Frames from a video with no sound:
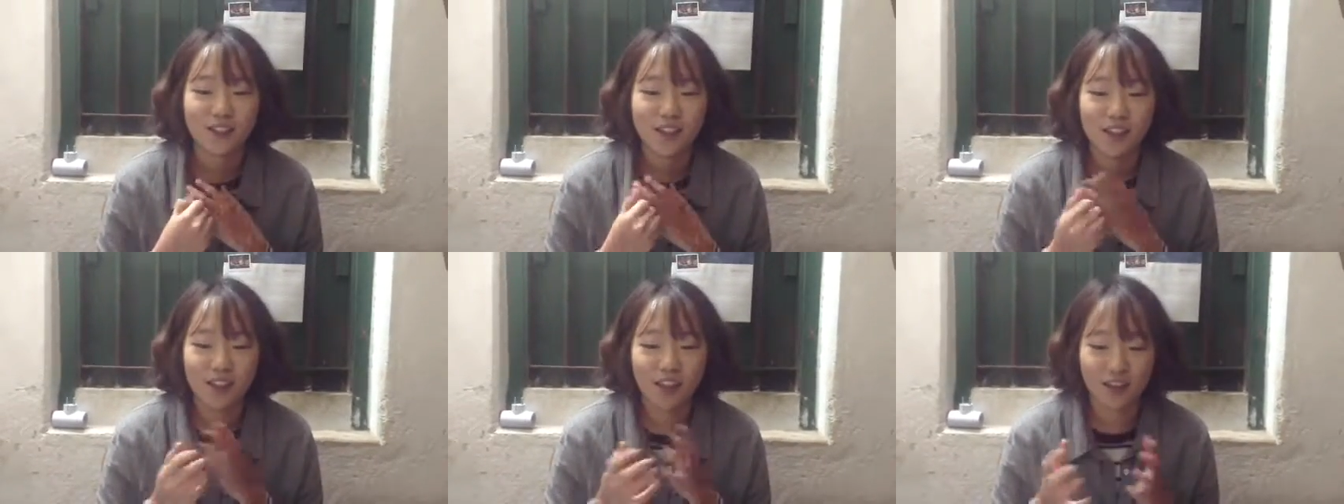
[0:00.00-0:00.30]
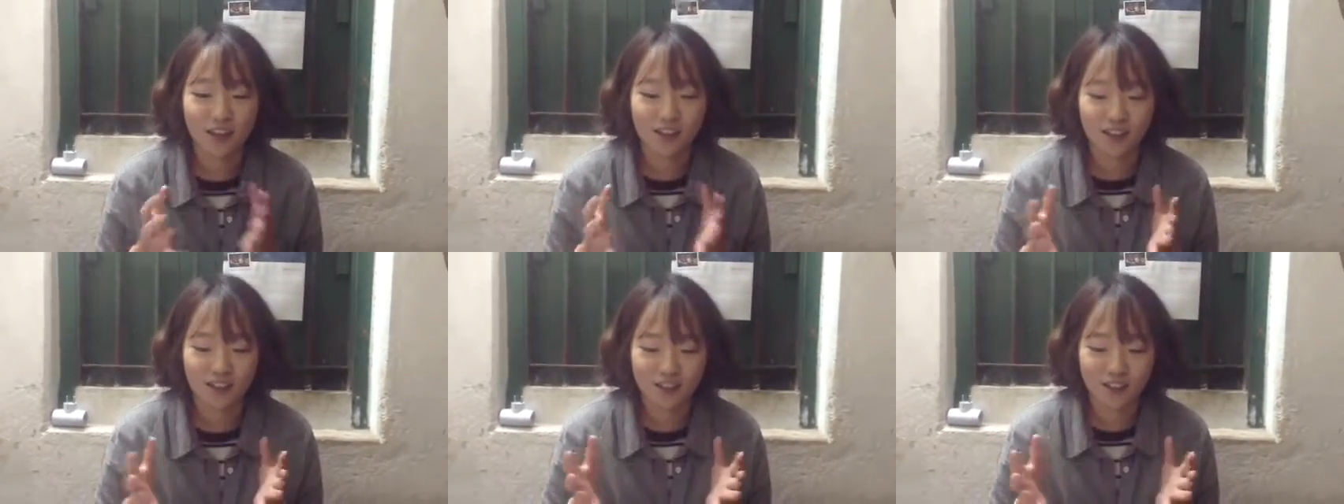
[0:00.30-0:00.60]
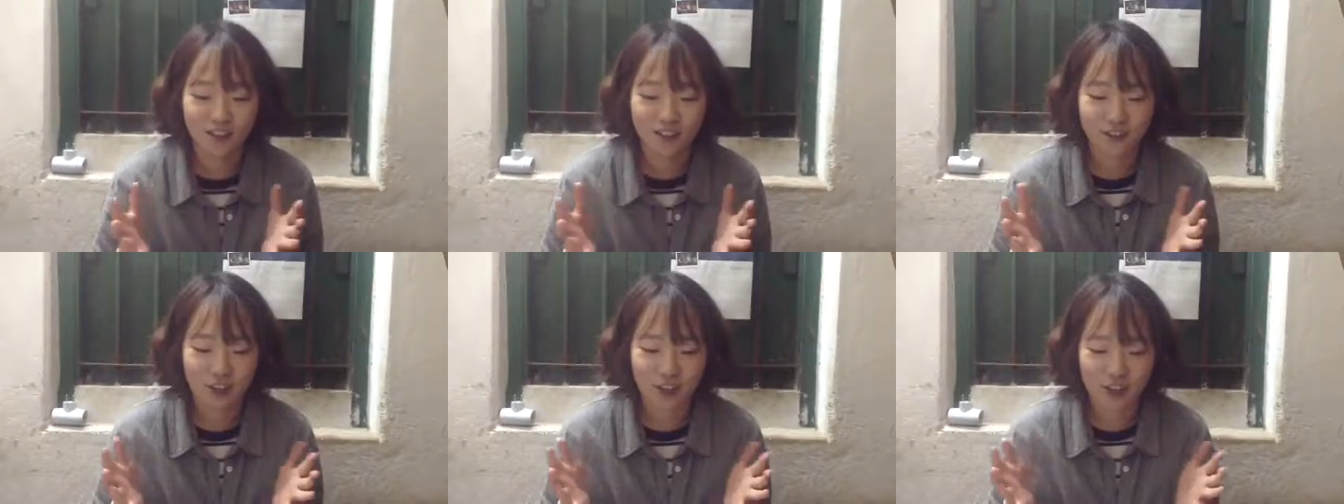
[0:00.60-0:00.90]
they
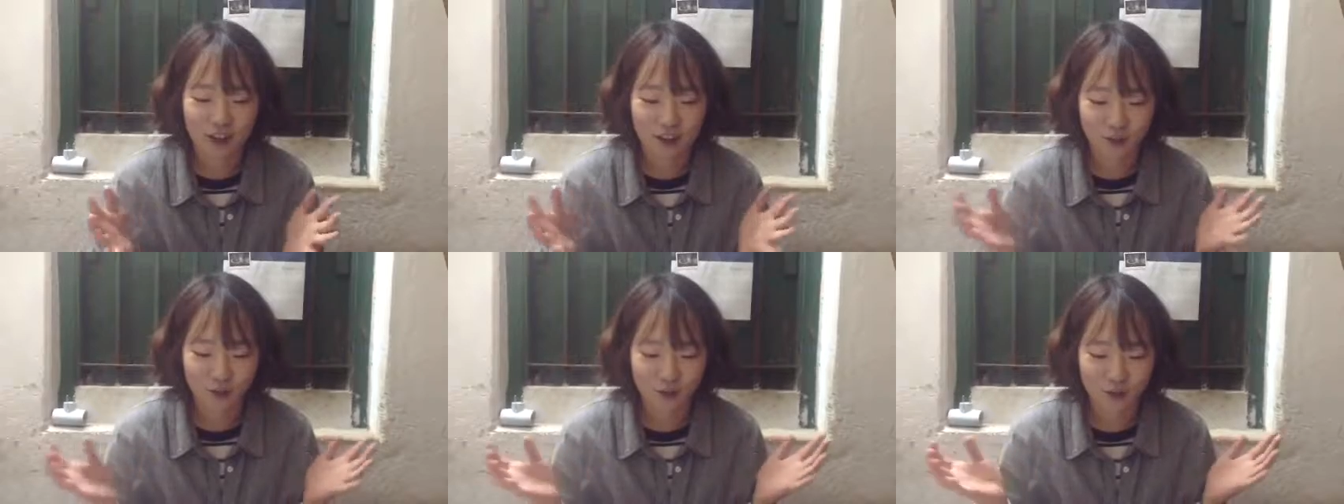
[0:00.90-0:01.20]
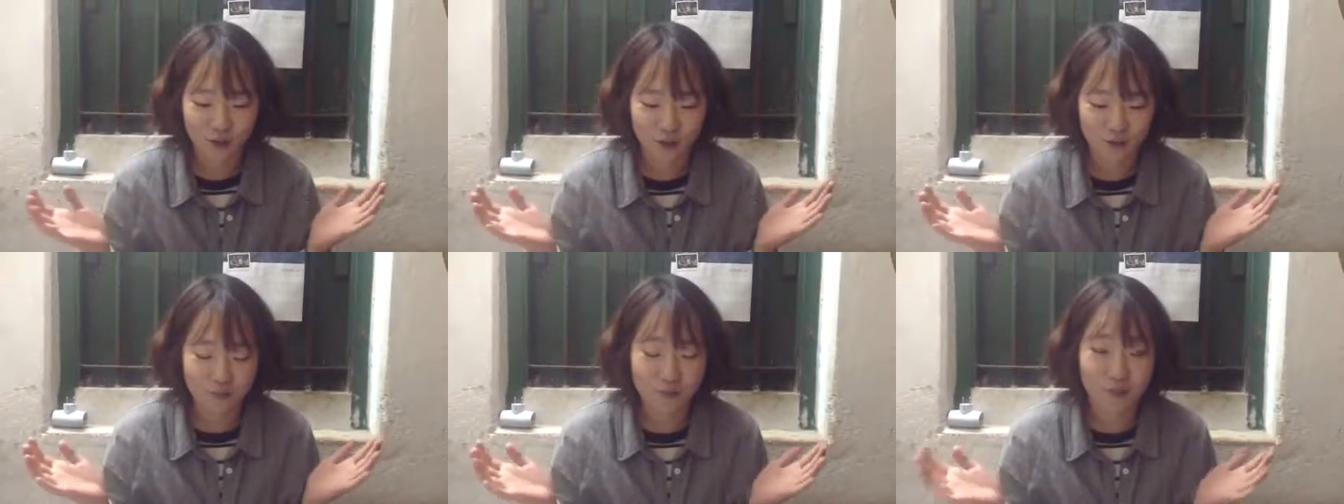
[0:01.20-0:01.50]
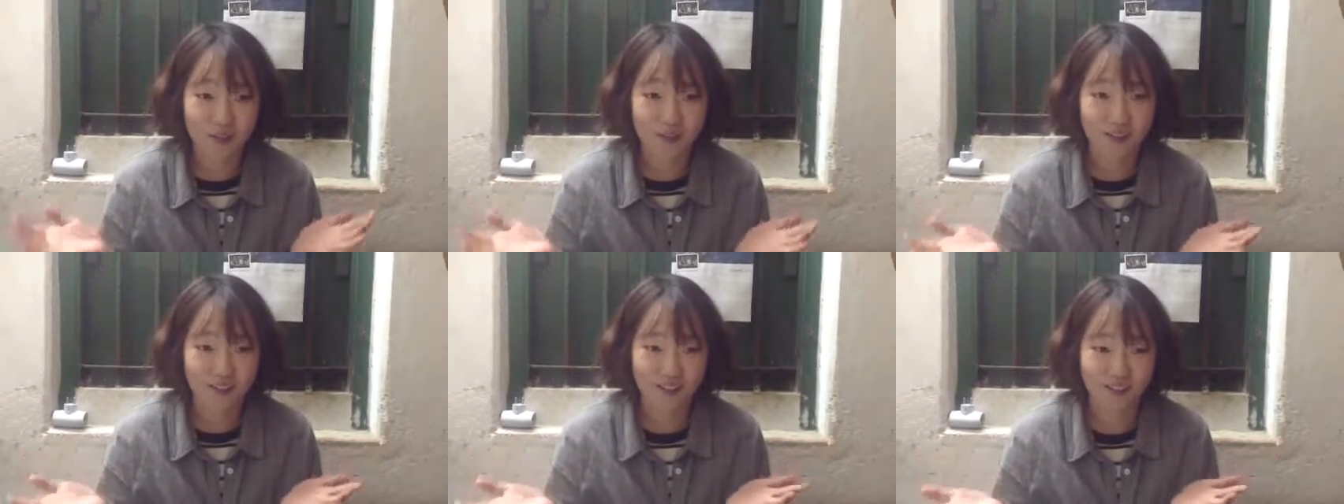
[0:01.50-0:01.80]
are too
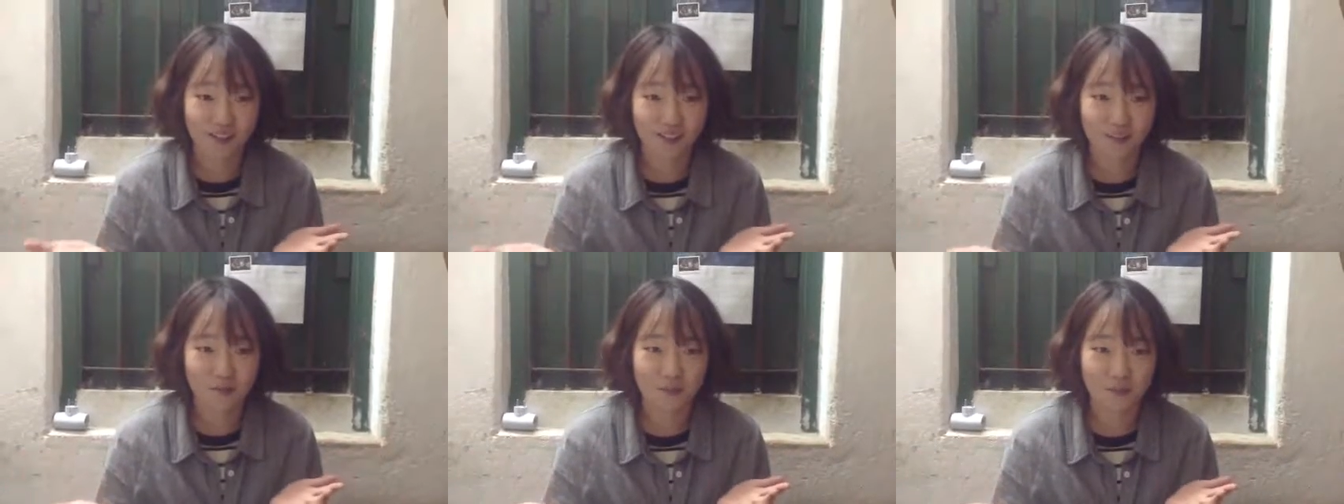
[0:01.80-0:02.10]
big,